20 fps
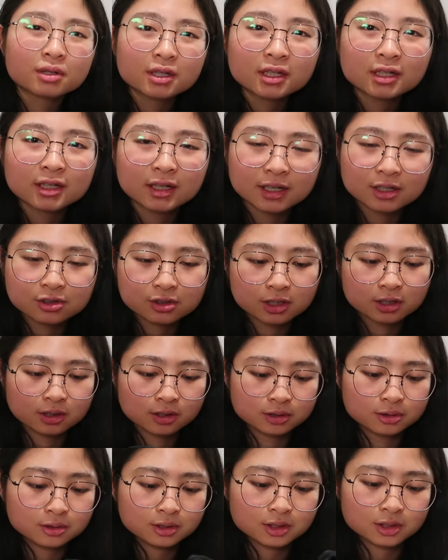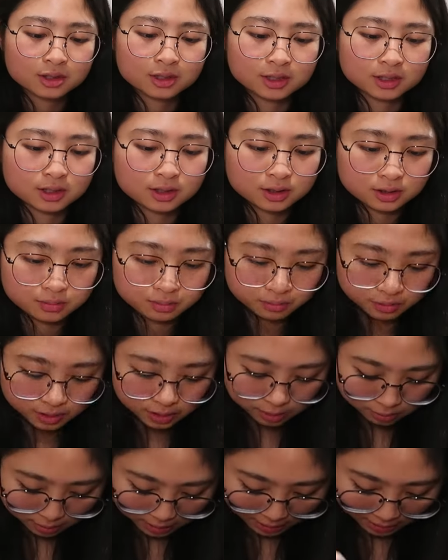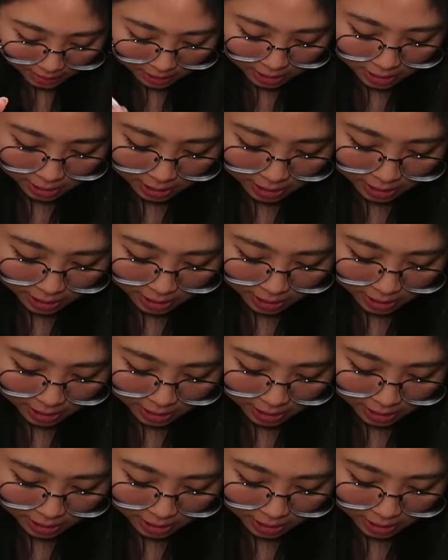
bring extra clothes just so I can